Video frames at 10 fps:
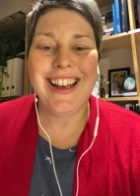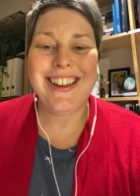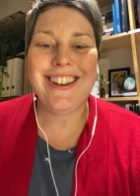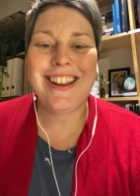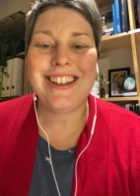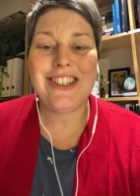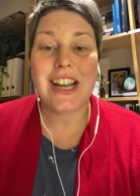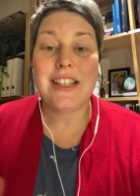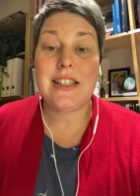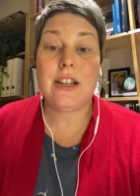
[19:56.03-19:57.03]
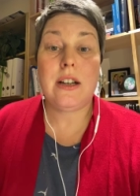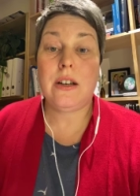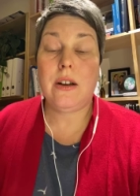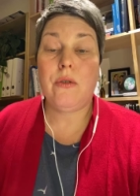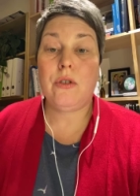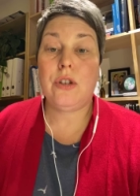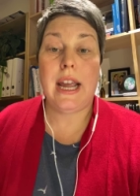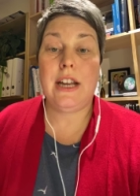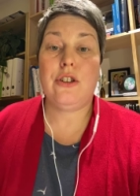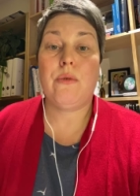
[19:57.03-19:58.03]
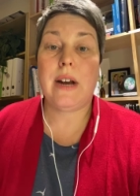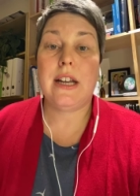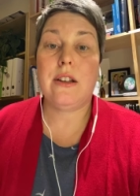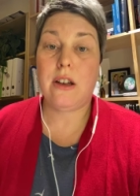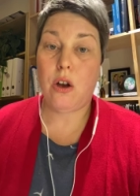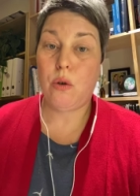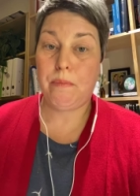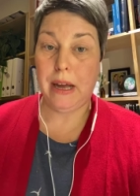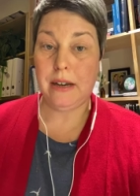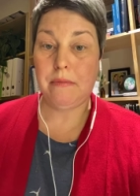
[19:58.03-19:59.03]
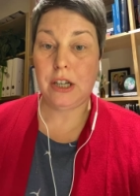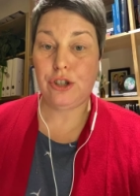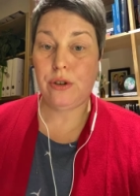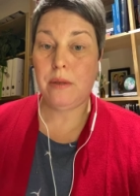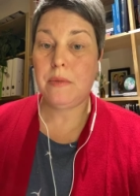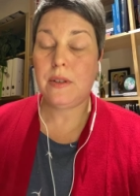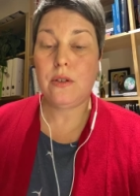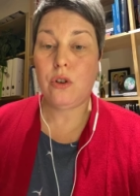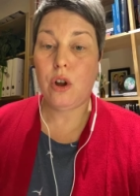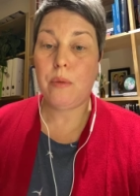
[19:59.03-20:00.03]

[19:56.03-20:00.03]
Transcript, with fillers: You can just eat your regular old button mushrooms, no